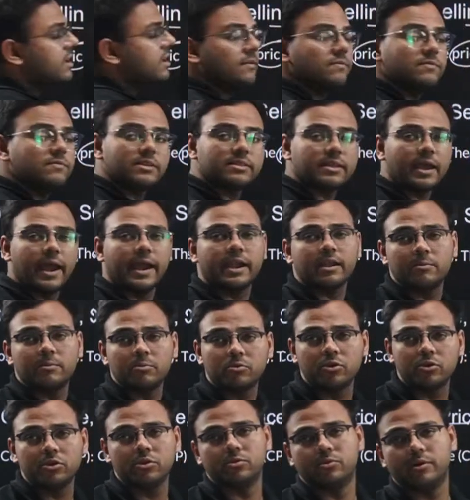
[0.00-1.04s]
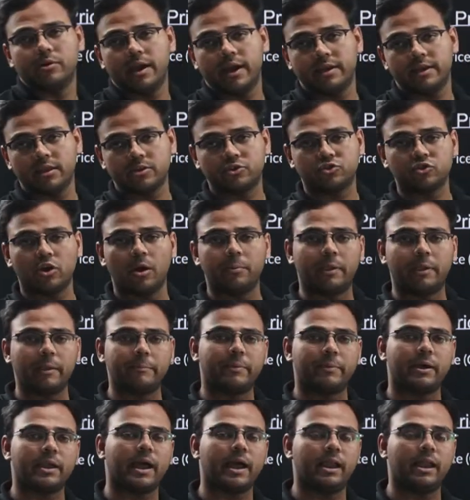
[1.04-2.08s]
give this item to you. As a
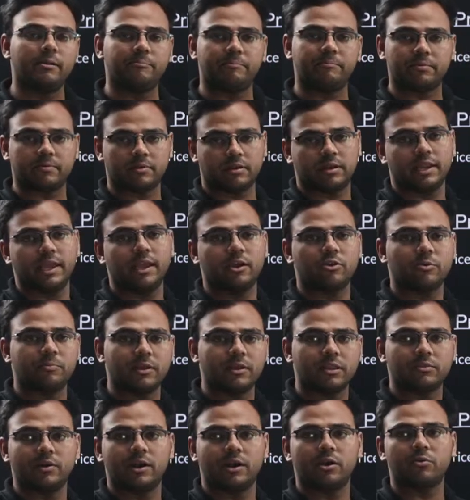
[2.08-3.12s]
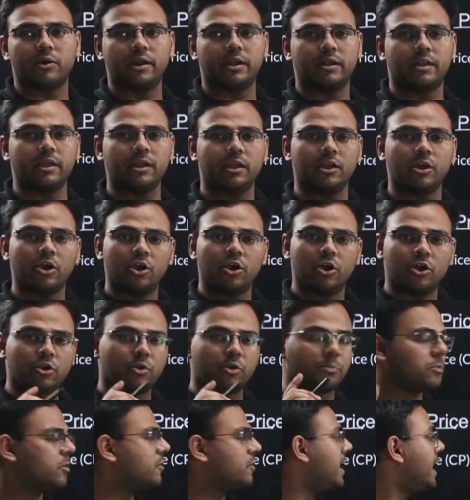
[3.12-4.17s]
shopkeeper, I will take rupees 120 to
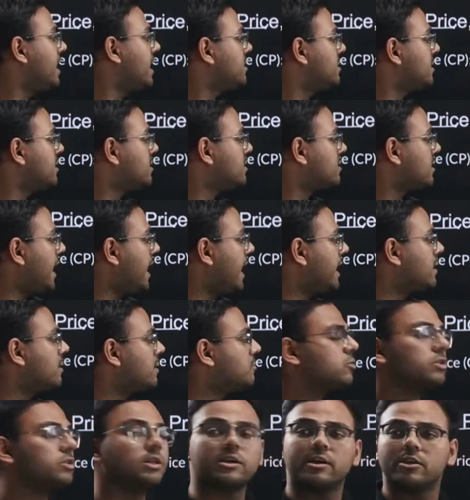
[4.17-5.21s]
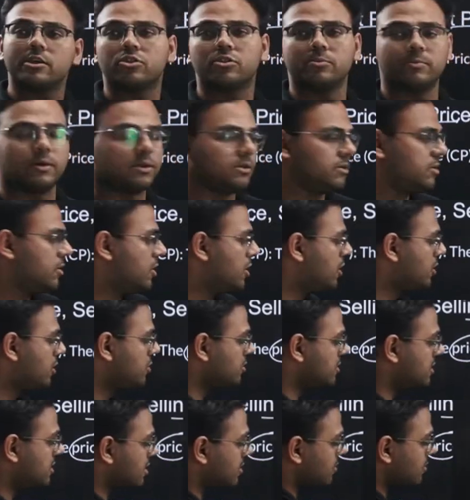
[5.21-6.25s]
provide this item to the customer.
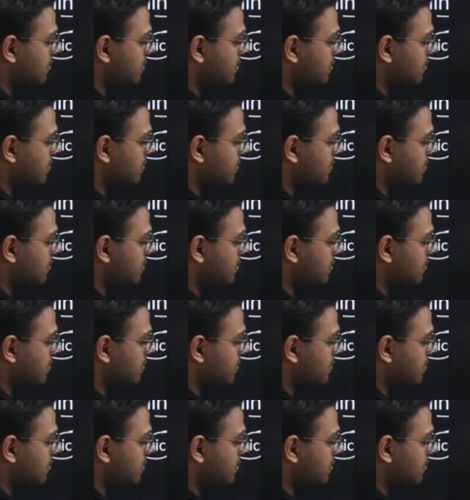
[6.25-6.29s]
So this